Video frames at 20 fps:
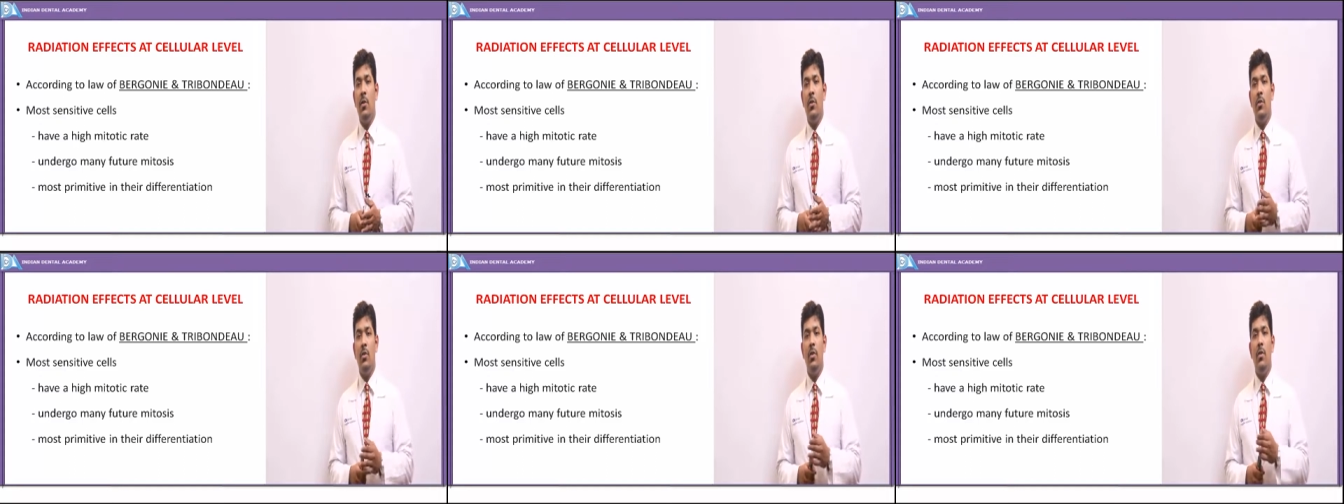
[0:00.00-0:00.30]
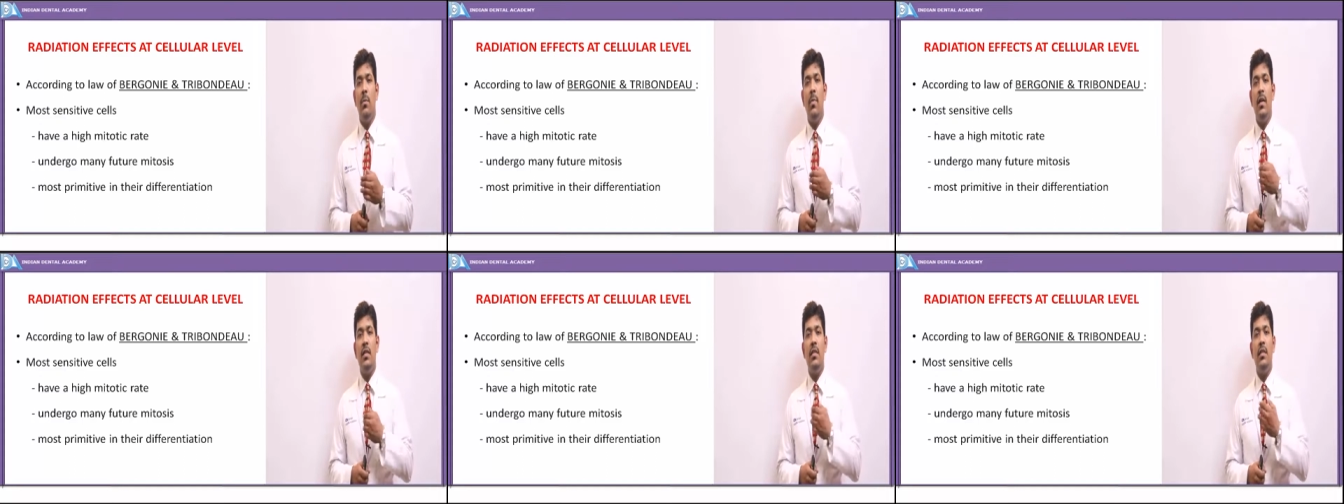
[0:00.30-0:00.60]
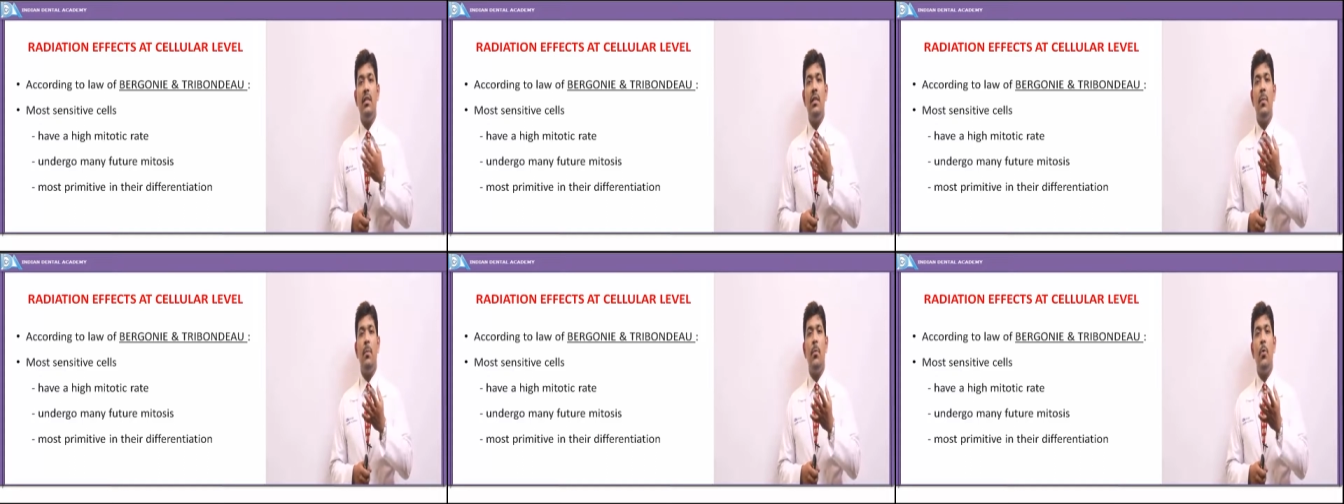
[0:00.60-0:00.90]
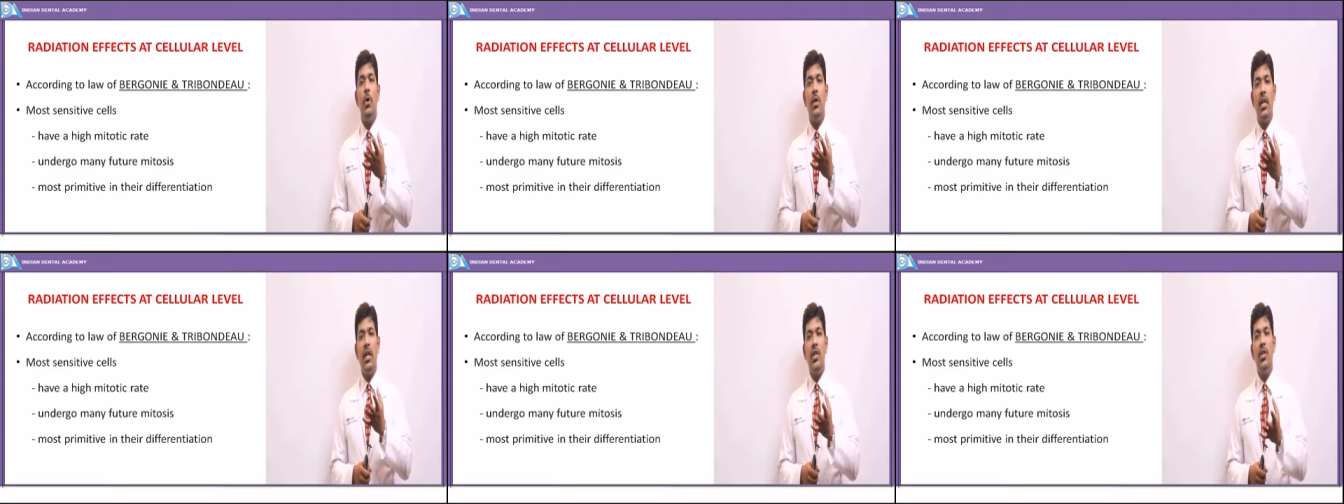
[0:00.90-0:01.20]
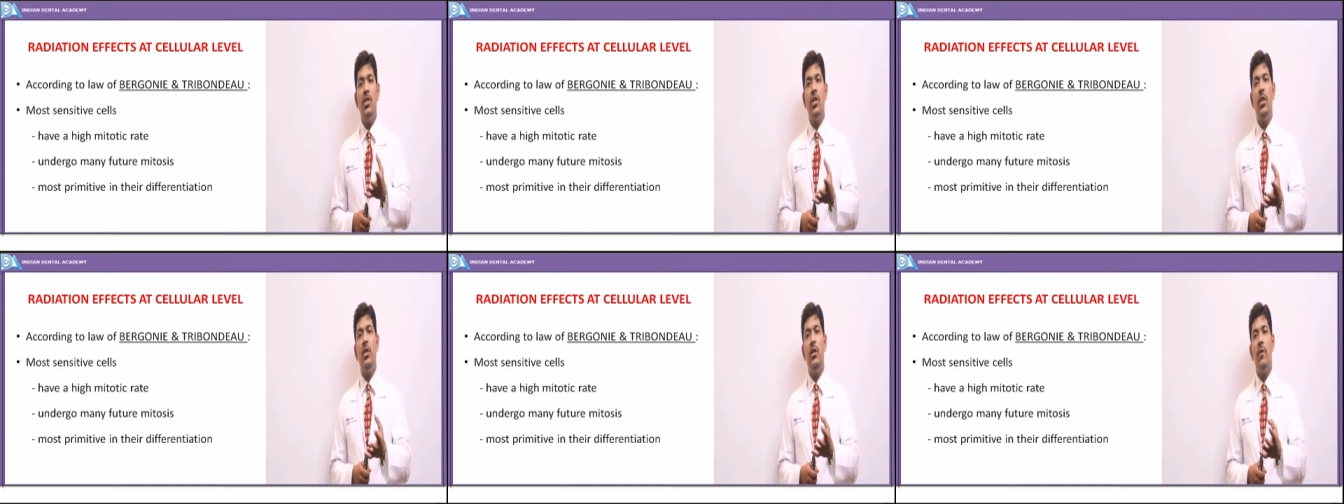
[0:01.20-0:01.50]
So the basic the
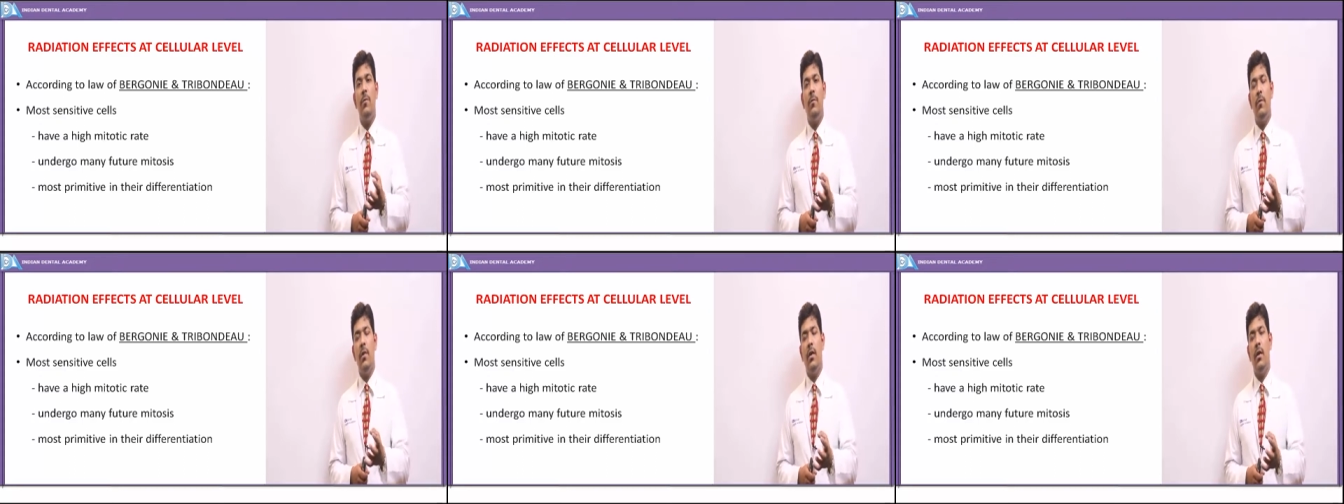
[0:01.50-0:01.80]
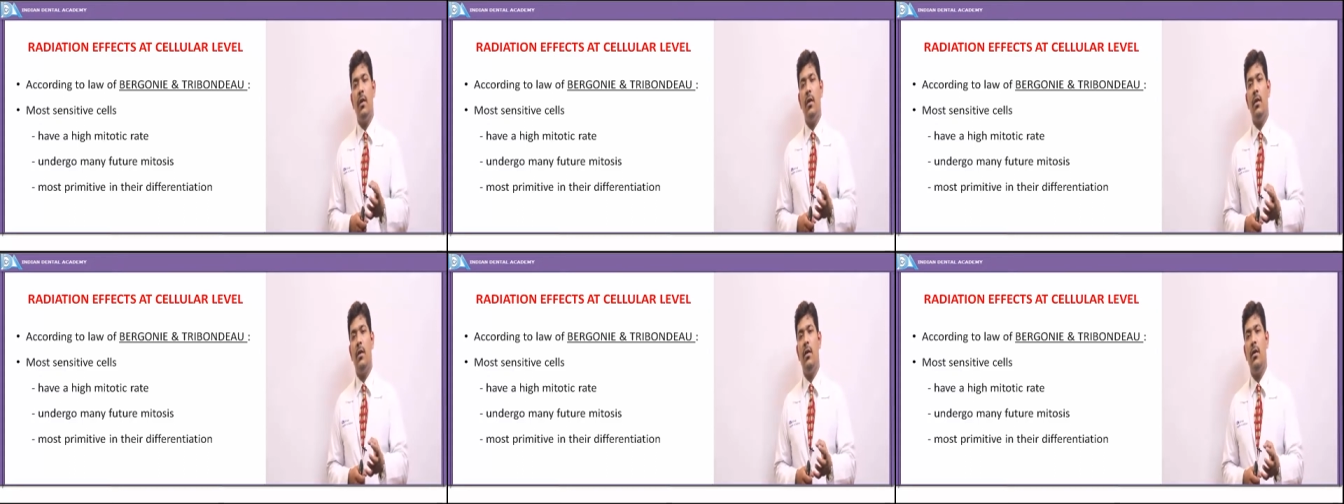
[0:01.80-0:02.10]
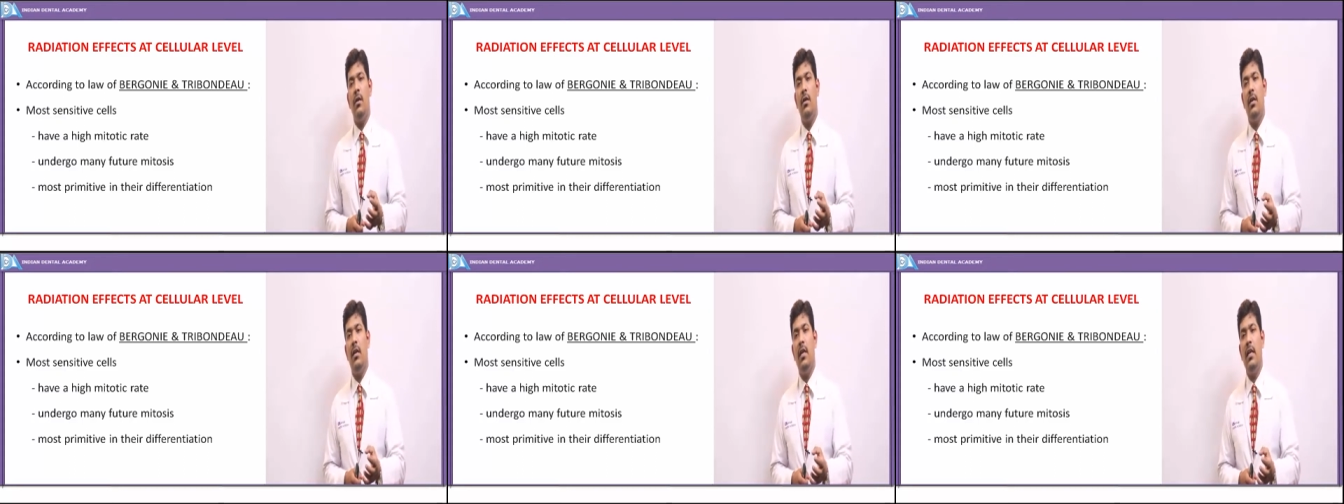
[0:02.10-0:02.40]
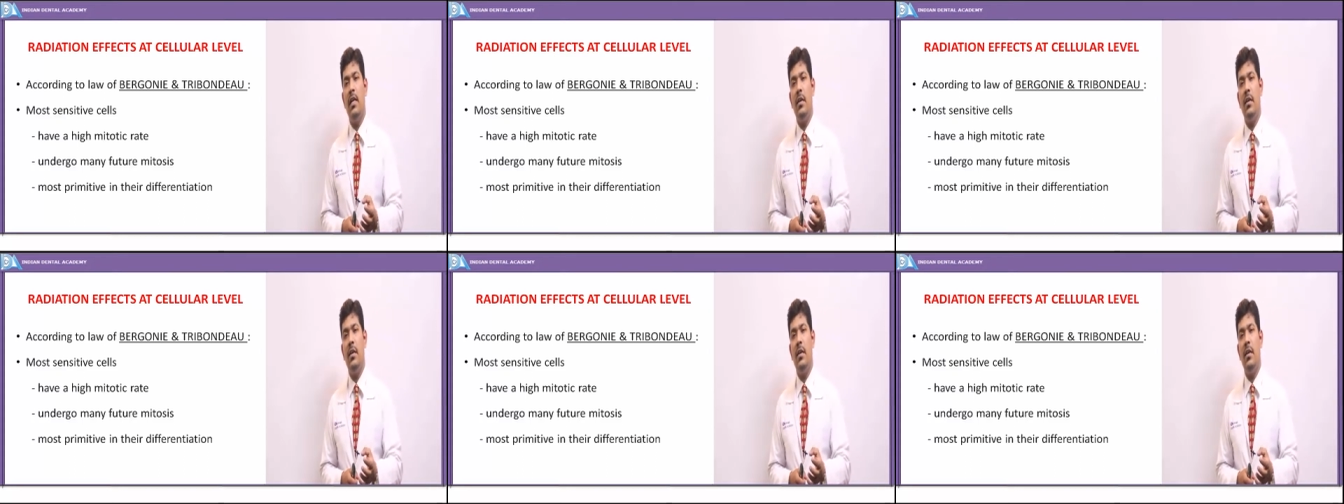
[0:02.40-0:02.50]
potential of uh, uh,